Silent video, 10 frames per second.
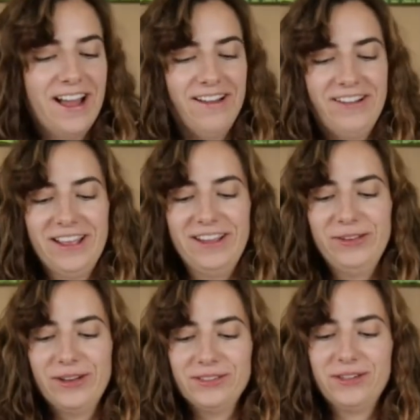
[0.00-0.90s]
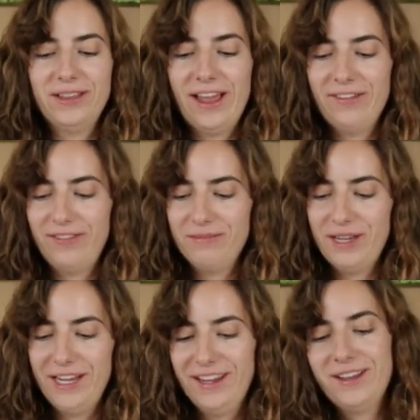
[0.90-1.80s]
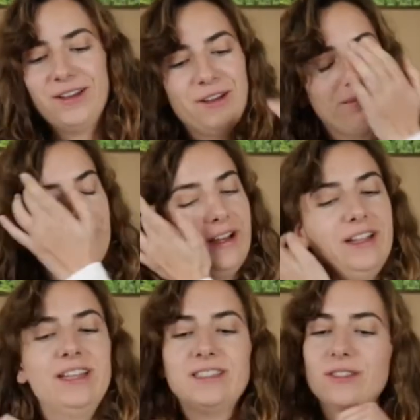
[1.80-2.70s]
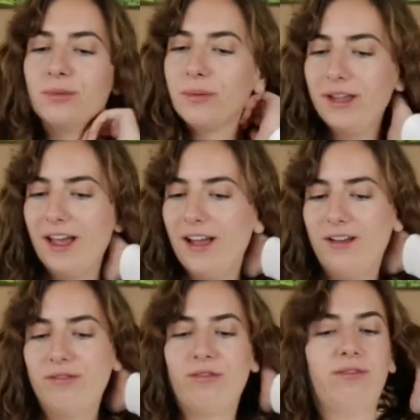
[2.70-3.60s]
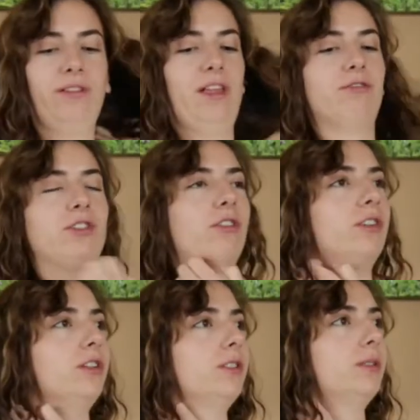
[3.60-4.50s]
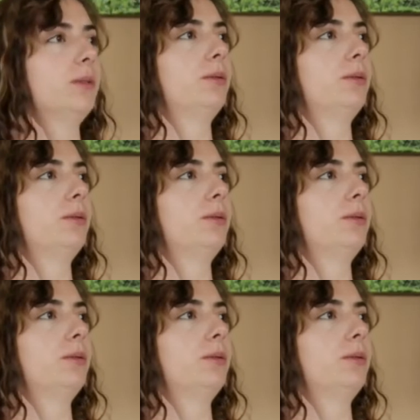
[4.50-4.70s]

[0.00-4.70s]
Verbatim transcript: Okay, you guys are gonna laugh at me but this is what we have for leftovers.